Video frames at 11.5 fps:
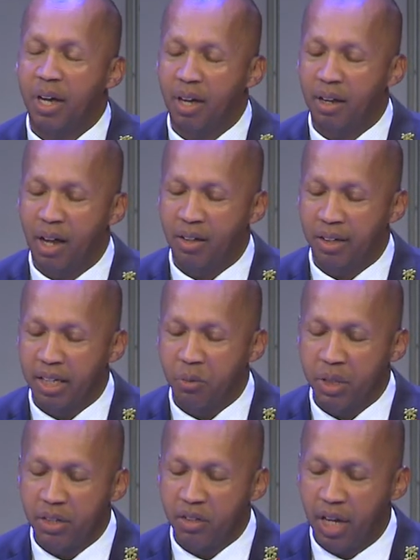I'll end
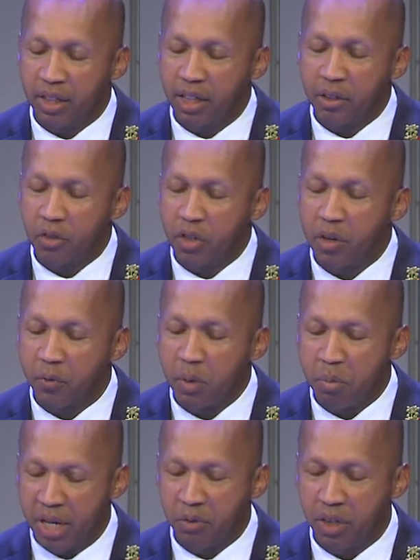with this. I think there's a different
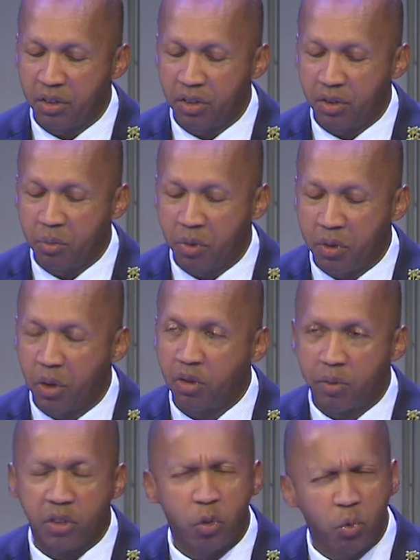metric system for those
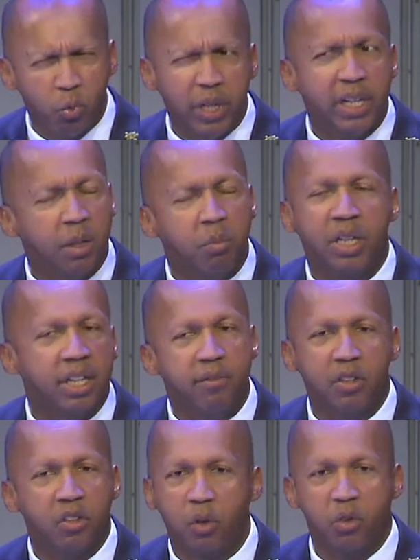of us who really believe
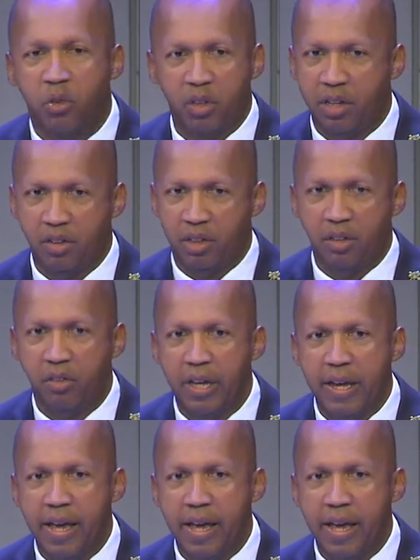in social justice.